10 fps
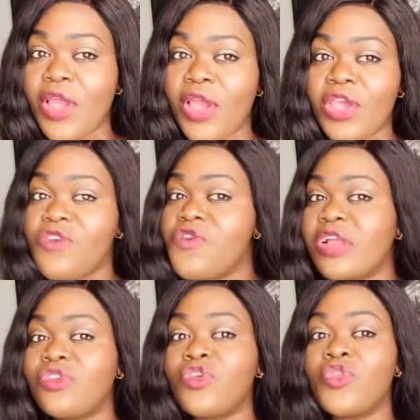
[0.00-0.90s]
You
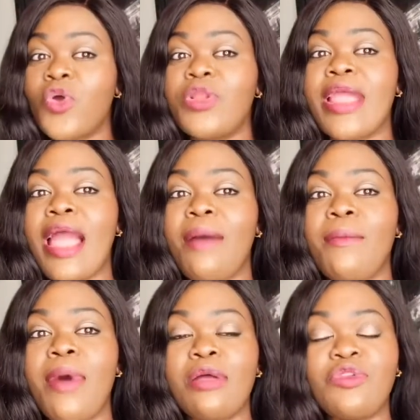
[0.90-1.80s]
have to know the
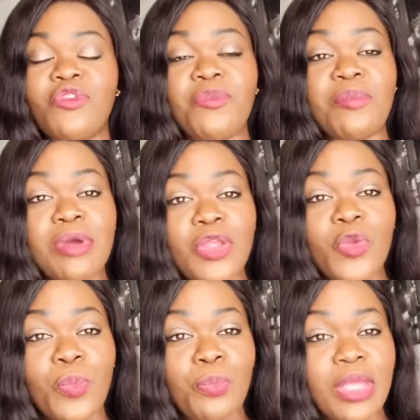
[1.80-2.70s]
amount of money
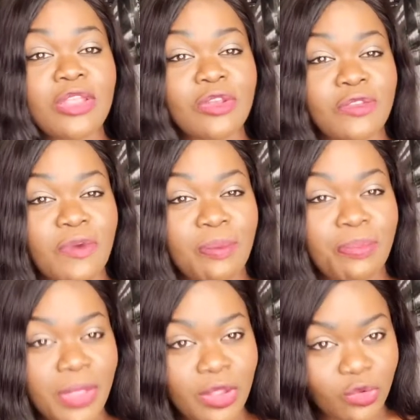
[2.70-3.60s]
you pay just for
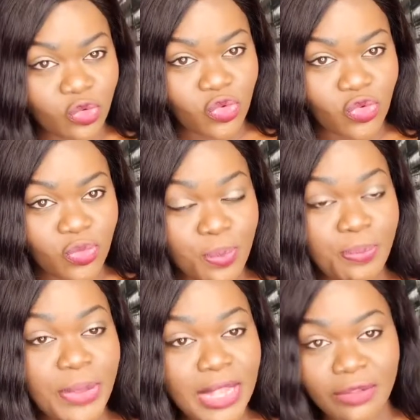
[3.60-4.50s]
bills.
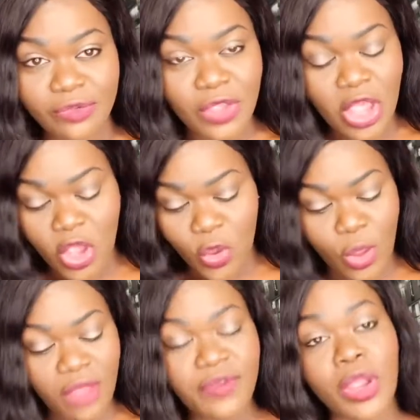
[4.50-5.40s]
Bills. You
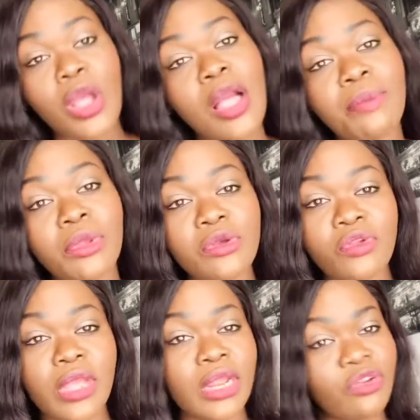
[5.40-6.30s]
have your car bills,
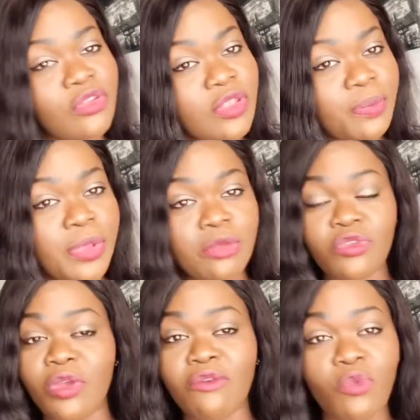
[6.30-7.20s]
electricity bills,
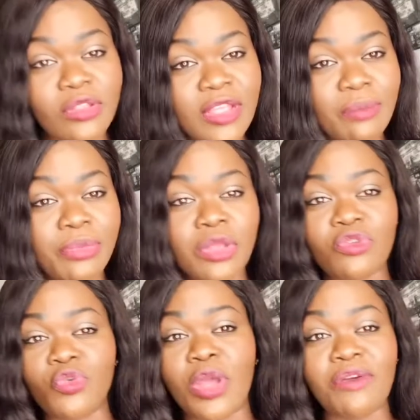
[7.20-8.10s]
you have water
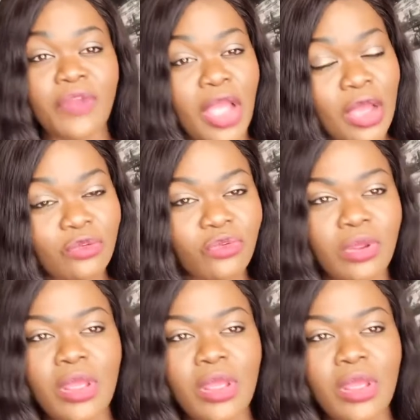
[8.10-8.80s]
bills, you have your house.